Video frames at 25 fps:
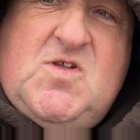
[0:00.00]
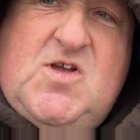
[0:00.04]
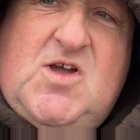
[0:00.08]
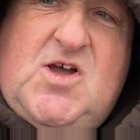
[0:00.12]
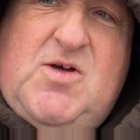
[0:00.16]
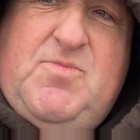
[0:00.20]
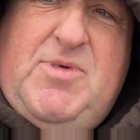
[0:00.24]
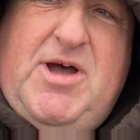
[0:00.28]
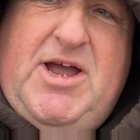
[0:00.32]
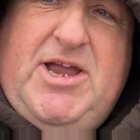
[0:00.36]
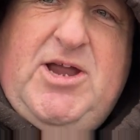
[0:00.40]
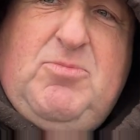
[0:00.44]

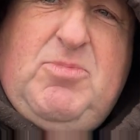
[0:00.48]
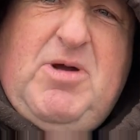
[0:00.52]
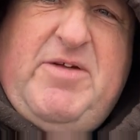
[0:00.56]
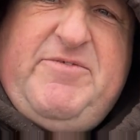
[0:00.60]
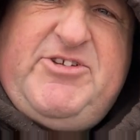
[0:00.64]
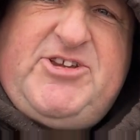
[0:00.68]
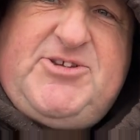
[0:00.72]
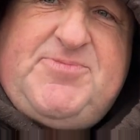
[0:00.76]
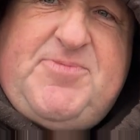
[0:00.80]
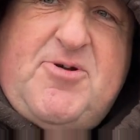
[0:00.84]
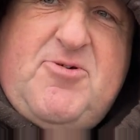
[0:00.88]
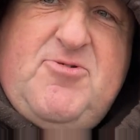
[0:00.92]
Am I at
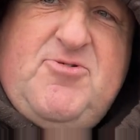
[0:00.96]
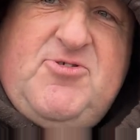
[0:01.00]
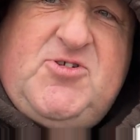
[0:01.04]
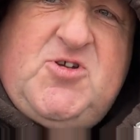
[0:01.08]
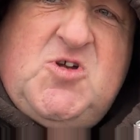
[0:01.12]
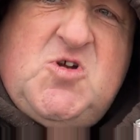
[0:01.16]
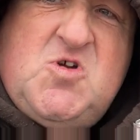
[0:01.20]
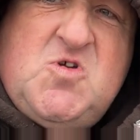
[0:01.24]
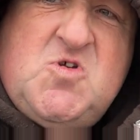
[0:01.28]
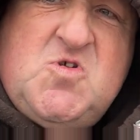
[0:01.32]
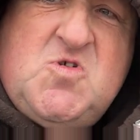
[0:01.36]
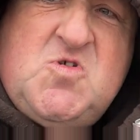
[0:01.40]
Weatherspoons?
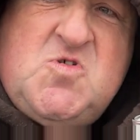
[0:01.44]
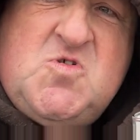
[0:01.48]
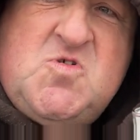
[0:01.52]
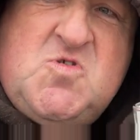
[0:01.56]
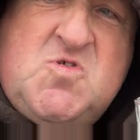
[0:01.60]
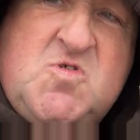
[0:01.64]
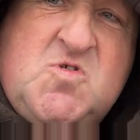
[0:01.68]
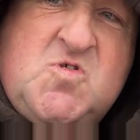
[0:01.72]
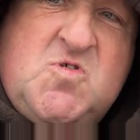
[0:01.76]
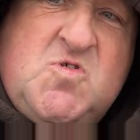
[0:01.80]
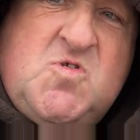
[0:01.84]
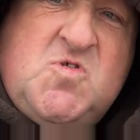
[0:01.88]

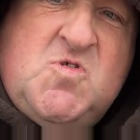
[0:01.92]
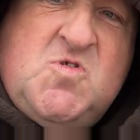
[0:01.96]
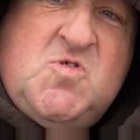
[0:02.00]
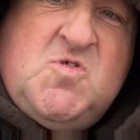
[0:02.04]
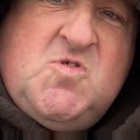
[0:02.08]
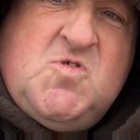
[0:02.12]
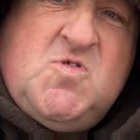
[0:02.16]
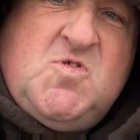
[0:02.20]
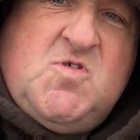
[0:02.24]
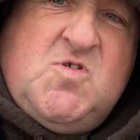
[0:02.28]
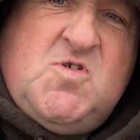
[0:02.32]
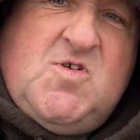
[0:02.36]

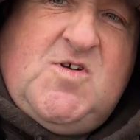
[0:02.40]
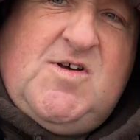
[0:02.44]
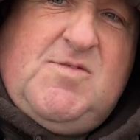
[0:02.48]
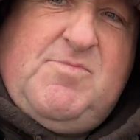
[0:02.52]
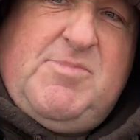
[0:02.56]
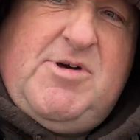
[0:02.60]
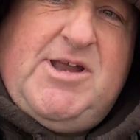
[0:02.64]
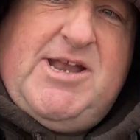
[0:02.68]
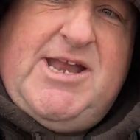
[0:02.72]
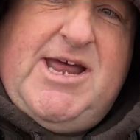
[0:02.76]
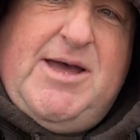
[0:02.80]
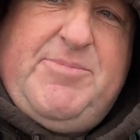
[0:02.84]
I
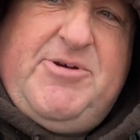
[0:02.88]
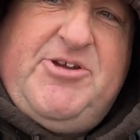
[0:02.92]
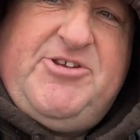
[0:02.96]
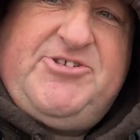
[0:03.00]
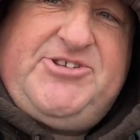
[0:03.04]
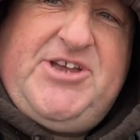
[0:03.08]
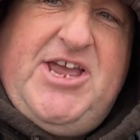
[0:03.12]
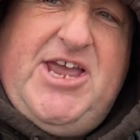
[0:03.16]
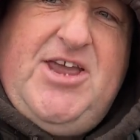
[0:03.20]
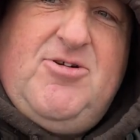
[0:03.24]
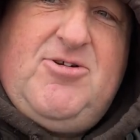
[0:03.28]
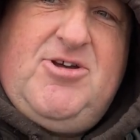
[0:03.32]
might have a bit of
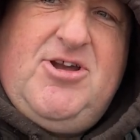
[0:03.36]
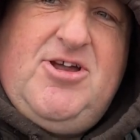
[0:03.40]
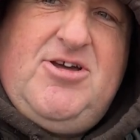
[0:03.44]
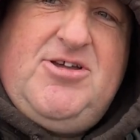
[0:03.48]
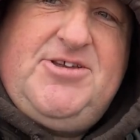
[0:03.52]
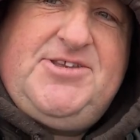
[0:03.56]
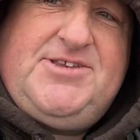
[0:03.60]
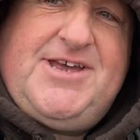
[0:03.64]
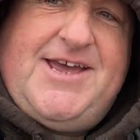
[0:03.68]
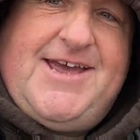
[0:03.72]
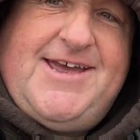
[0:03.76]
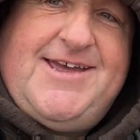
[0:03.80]
sale,
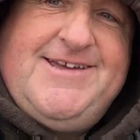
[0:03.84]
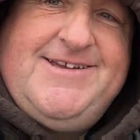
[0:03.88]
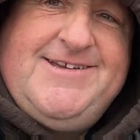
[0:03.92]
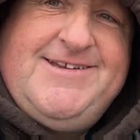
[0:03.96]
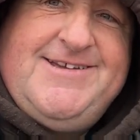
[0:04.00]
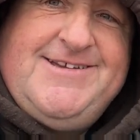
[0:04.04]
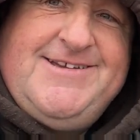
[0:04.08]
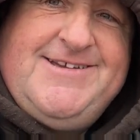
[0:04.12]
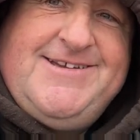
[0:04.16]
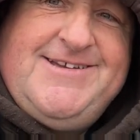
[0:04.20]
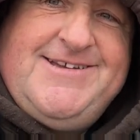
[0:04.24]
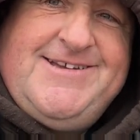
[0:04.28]
aren't I?
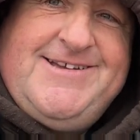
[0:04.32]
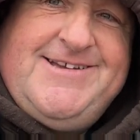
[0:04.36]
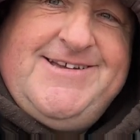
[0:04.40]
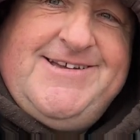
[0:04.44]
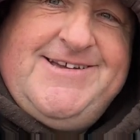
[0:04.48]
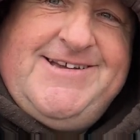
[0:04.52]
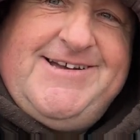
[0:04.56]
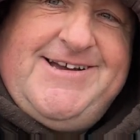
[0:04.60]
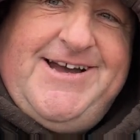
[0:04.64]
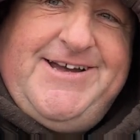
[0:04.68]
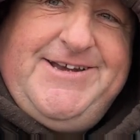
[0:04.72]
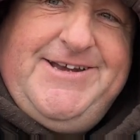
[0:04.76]

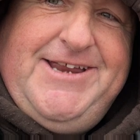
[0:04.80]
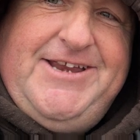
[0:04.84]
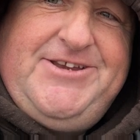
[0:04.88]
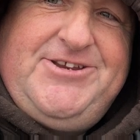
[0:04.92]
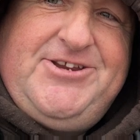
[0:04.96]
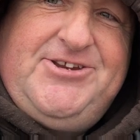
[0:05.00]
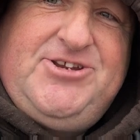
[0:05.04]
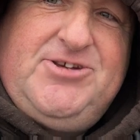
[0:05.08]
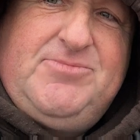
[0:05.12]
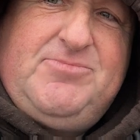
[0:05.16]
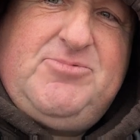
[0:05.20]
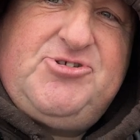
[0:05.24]
I need
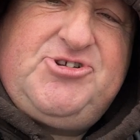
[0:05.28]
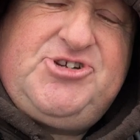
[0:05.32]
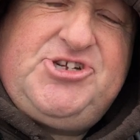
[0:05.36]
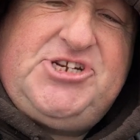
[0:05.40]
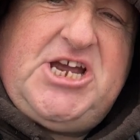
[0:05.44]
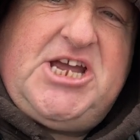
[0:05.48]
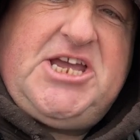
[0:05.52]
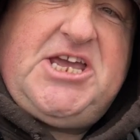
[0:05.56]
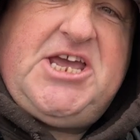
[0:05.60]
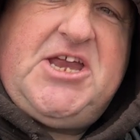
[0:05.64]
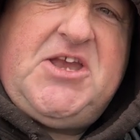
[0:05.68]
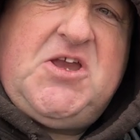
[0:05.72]
to double
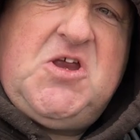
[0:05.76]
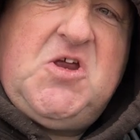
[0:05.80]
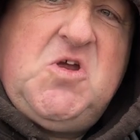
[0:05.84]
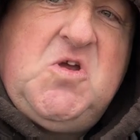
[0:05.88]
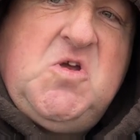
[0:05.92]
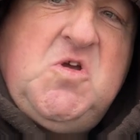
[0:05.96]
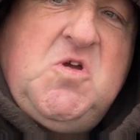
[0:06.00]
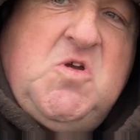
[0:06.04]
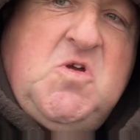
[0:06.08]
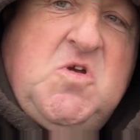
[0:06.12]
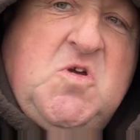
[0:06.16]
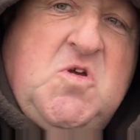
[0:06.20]
check it.
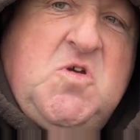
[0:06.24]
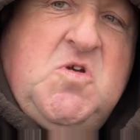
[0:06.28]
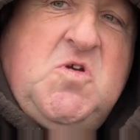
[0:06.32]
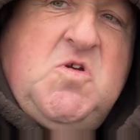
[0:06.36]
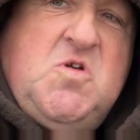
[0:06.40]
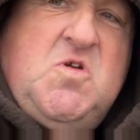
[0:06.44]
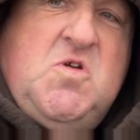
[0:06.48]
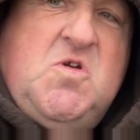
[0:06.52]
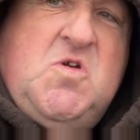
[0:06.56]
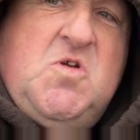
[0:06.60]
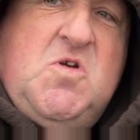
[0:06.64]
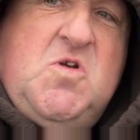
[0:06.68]

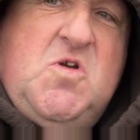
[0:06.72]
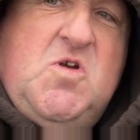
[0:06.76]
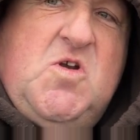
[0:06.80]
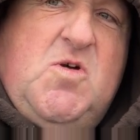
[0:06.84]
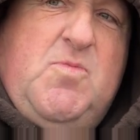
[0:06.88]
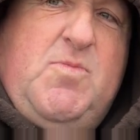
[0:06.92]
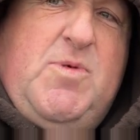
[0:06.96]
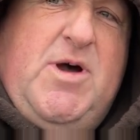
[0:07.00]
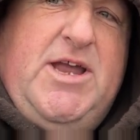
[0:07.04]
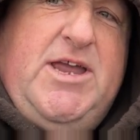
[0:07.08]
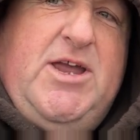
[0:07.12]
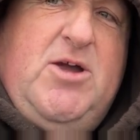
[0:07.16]

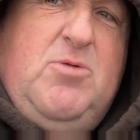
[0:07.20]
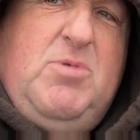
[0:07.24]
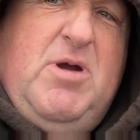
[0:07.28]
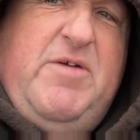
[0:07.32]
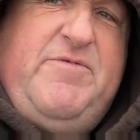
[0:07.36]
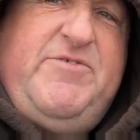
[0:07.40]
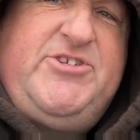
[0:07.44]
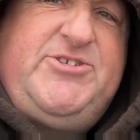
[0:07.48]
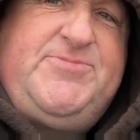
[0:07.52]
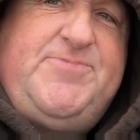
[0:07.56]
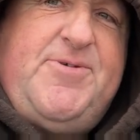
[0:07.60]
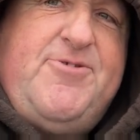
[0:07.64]
Am I at
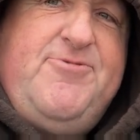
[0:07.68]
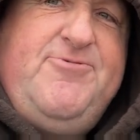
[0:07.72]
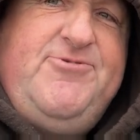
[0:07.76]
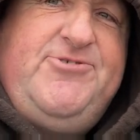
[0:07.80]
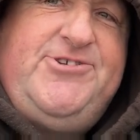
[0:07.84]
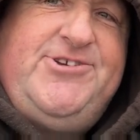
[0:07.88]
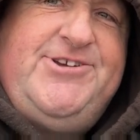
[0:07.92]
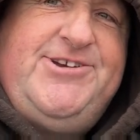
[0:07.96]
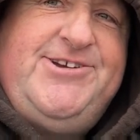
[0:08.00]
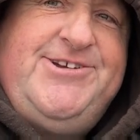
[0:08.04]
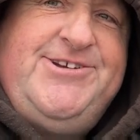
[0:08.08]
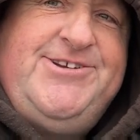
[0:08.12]

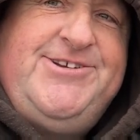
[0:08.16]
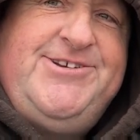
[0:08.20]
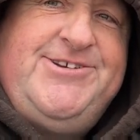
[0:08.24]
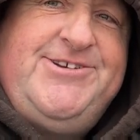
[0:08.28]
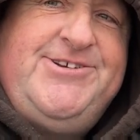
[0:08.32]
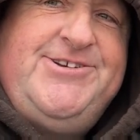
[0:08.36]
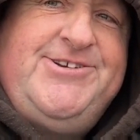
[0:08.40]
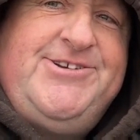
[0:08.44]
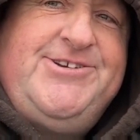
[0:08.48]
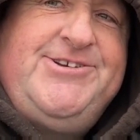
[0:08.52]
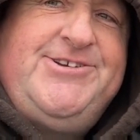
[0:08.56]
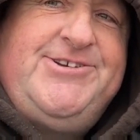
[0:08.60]
Weatherspoons?
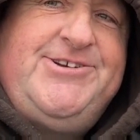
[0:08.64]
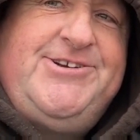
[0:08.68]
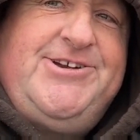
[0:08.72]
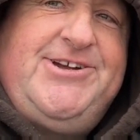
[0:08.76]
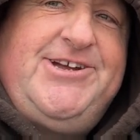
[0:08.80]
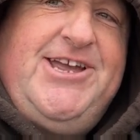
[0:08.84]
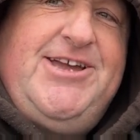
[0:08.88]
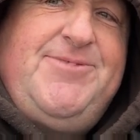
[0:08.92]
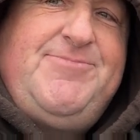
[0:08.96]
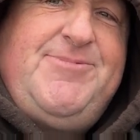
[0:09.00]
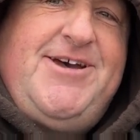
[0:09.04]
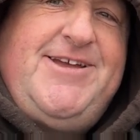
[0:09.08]

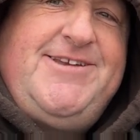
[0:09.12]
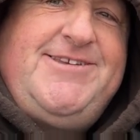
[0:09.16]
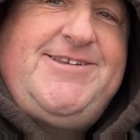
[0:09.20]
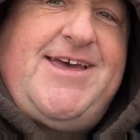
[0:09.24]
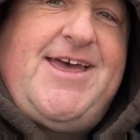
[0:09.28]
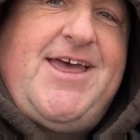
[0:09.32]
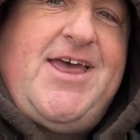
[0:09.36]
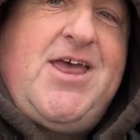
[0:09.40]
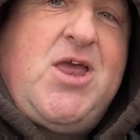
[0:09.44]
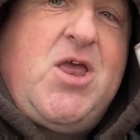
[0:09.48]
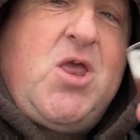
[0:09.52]
I am, aren't I?